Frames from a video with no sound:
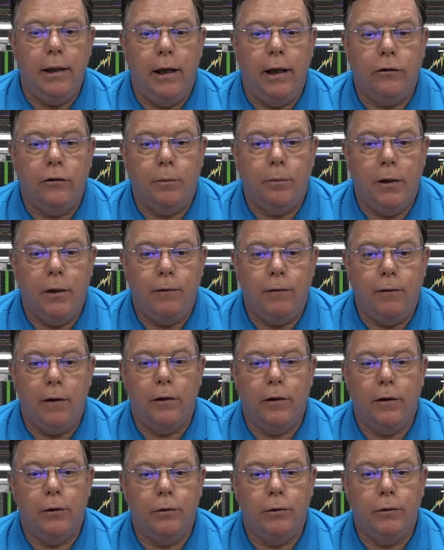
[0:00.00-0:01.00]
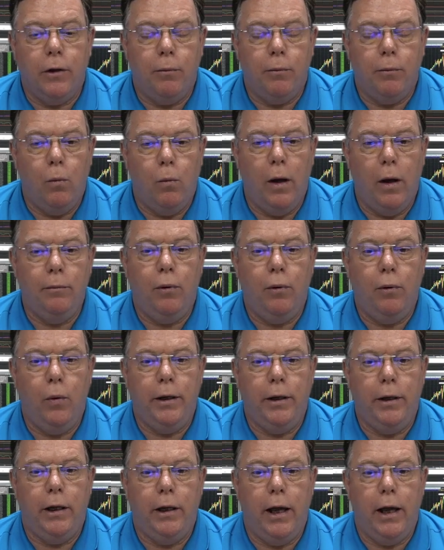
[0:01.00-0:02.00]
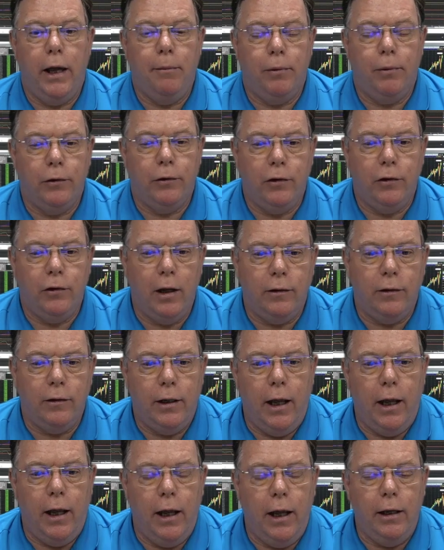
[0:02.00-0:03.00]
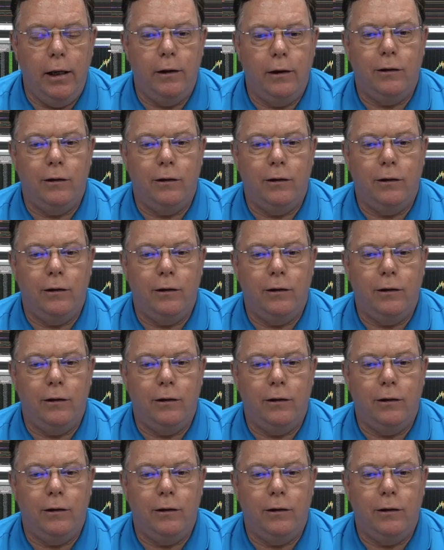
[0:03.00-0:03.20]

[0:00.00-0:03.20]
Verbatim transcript: The S&P 500 was up 1.9% today.